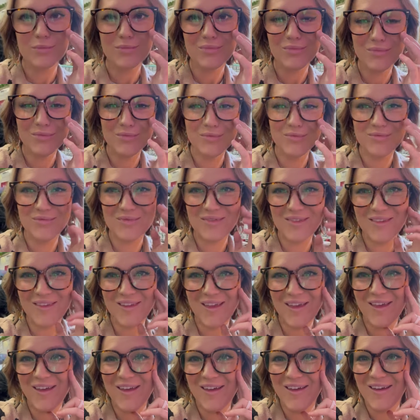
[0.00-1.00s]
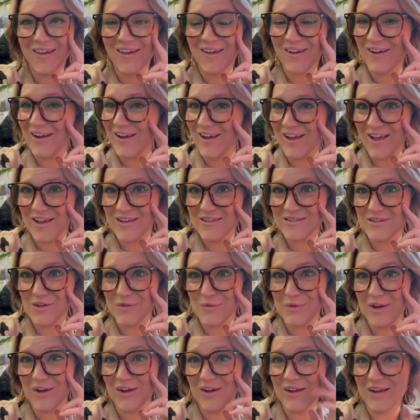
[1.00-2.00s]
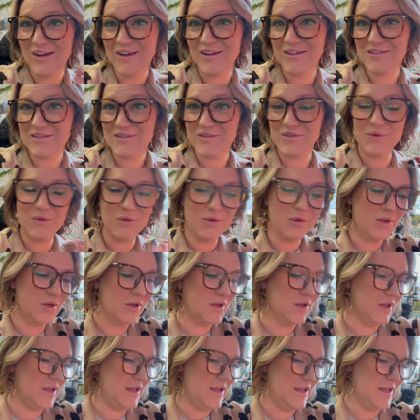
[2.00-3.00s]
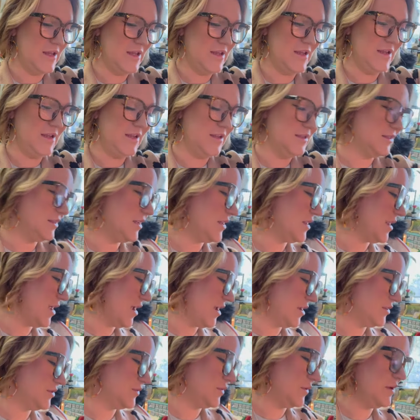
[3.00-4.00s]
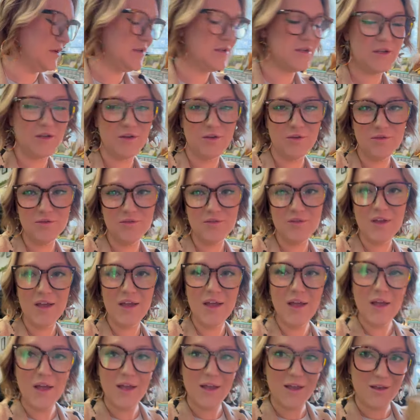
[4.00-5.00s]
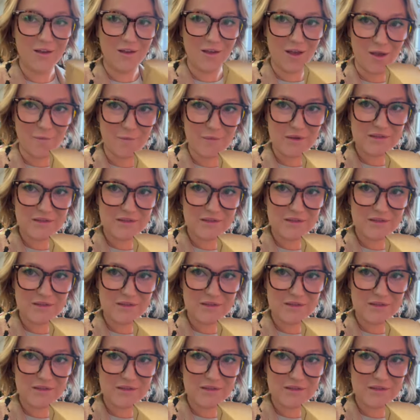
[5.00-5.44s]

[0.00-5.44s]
All right guys, so we are here at school. It is 9.22. Got my